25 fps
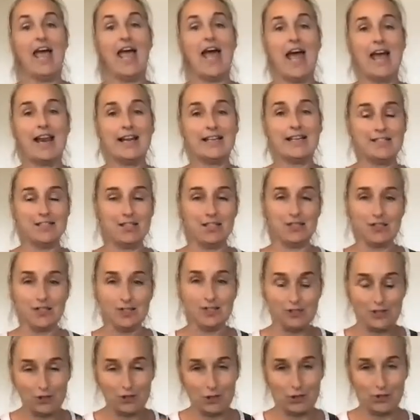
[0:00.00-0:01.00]
and it's just
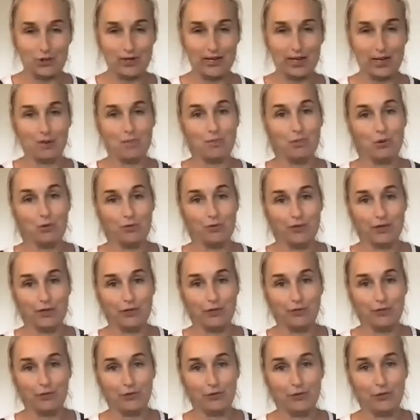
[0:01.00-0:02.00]
stirring and moving the
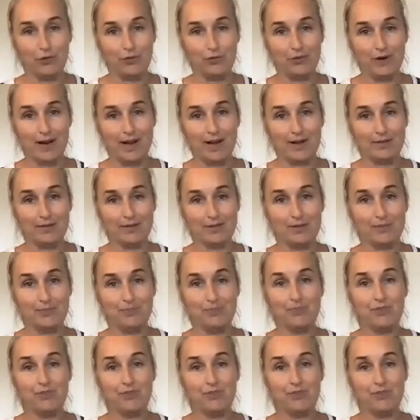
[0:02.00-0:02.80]
food around.